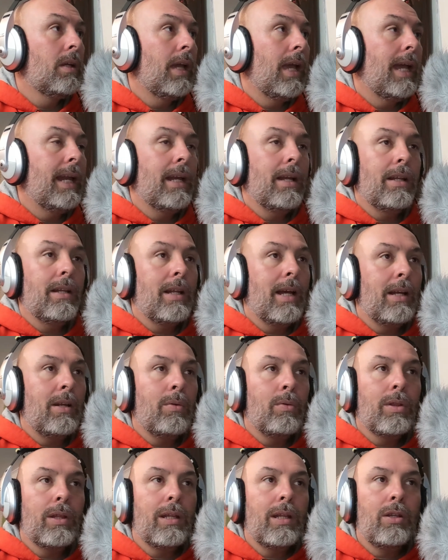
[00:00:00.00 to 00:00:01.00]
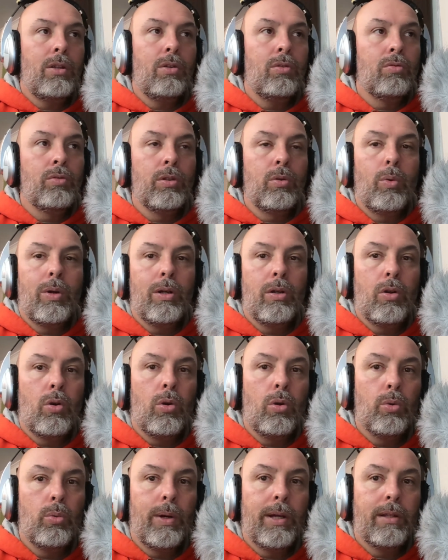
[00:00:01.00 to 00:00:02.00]
And I don't think they do real well in
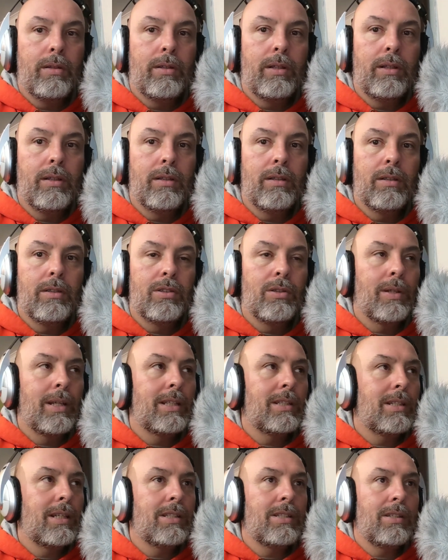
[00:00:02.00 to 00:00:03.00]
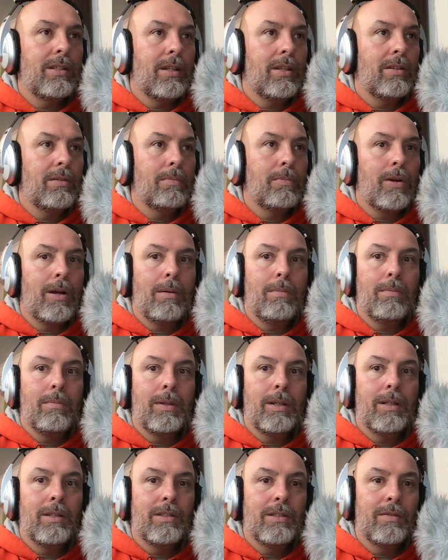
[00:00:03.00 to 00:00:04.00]
cold weather either. So that's another problem
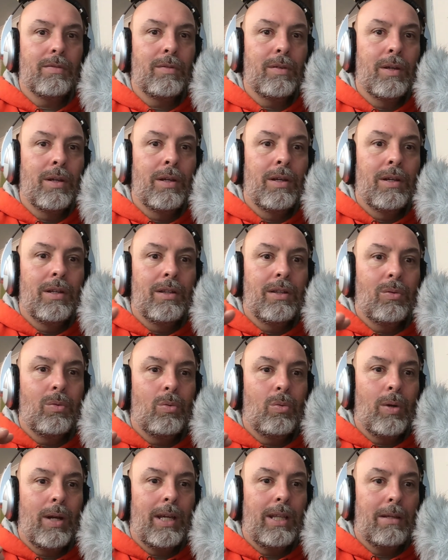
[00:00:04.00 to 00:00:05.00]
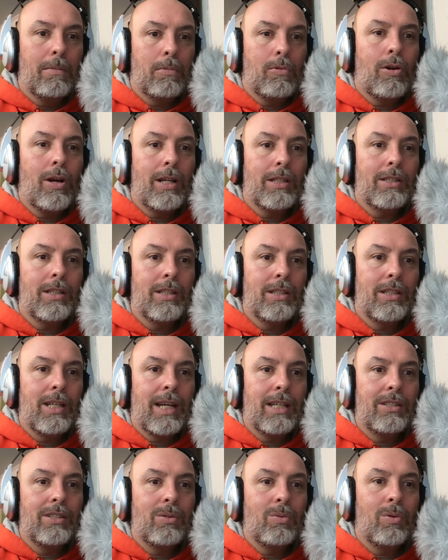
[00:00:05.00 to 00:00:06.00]
because of the way the process
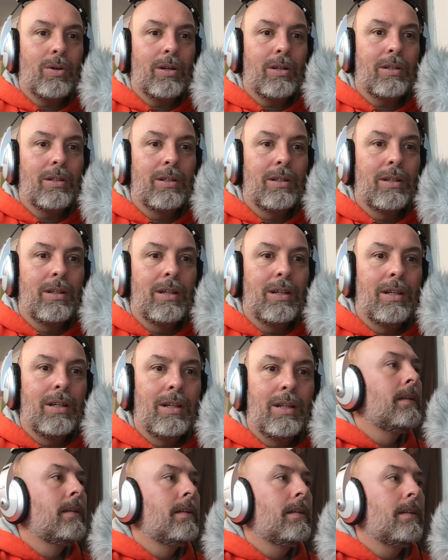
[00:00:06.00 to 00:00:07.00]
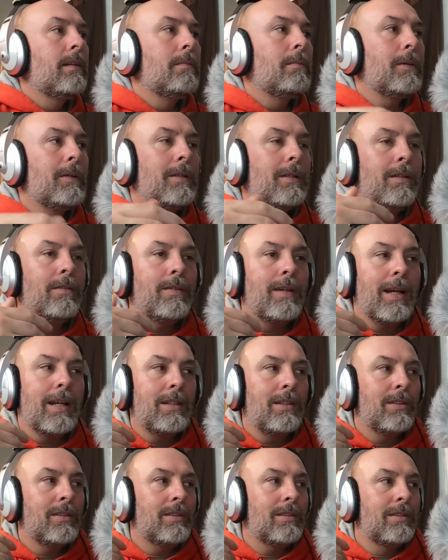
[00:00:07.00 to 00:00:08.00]
has to work. But you've got
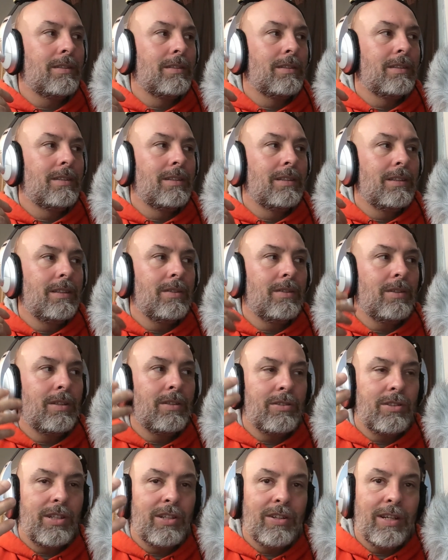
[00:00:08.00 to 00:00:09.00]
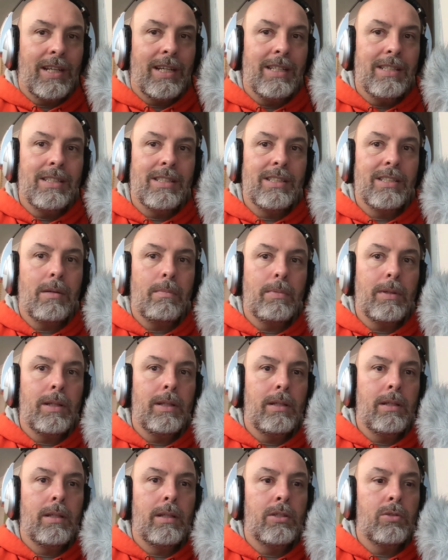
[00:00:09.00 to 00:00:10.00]
your, there is something
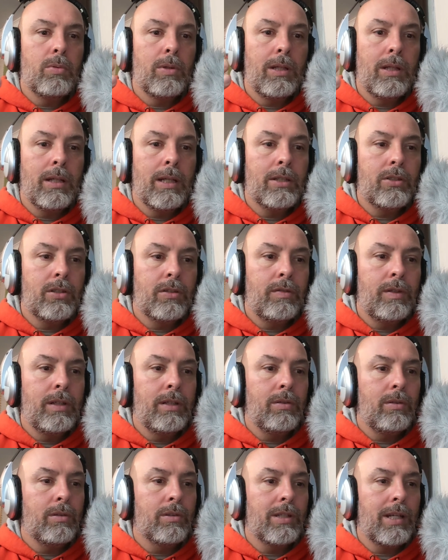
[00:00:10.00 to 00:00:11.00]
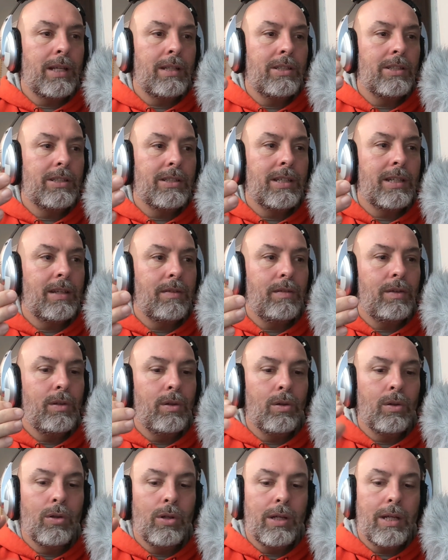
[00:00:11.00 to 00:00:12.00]
to this with the electric vehicles. I just think if you
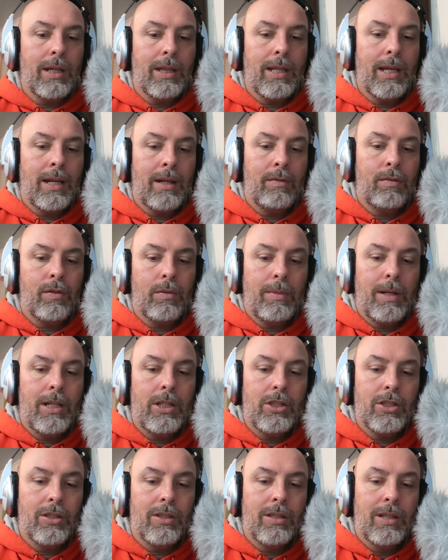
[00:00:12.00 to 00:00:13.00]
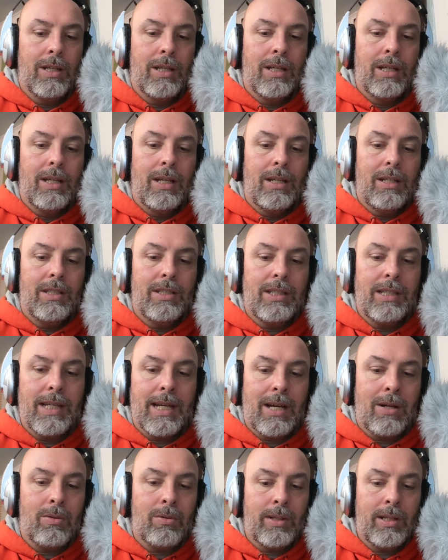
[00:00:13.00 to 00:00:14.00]
look at that information, and you see
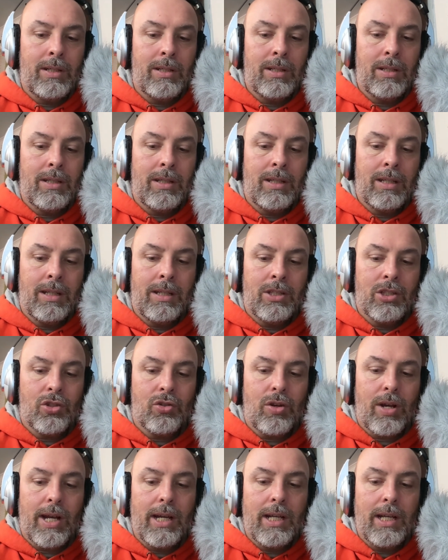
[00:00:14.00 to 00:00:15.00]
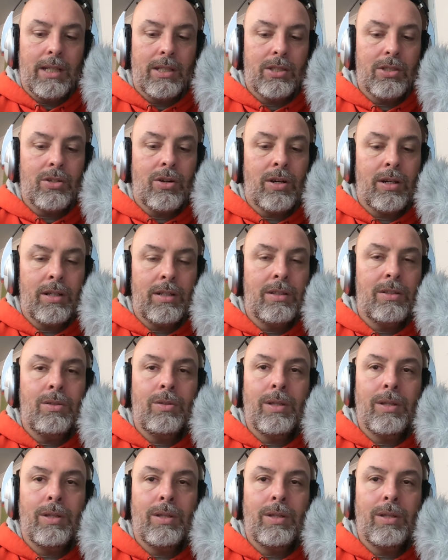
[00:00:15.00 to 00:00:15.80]
how it tried to get started in